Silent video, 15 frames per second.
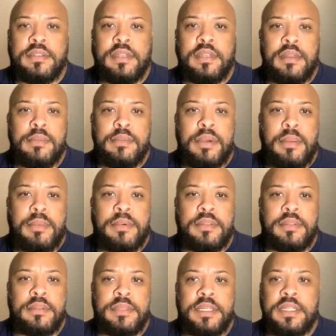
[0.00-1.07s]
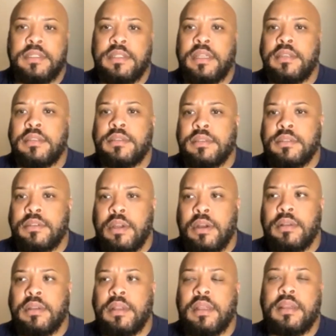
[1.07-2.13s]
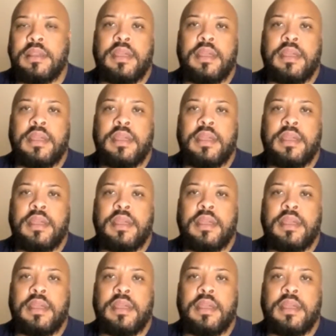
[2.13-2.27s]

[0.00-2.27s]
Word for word: sell their properties because they thought that